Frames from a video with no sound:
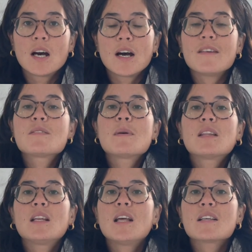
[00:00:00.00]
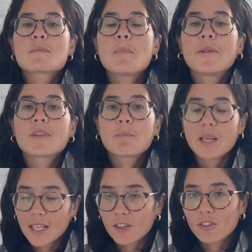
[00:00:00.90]
I've spent the last month
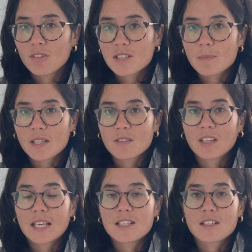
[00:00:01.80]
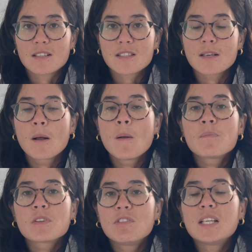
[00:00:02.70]
picking through the specifications,
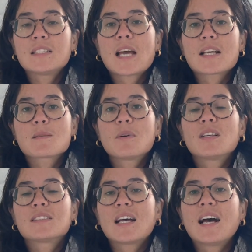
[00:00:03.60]
reading textbooks.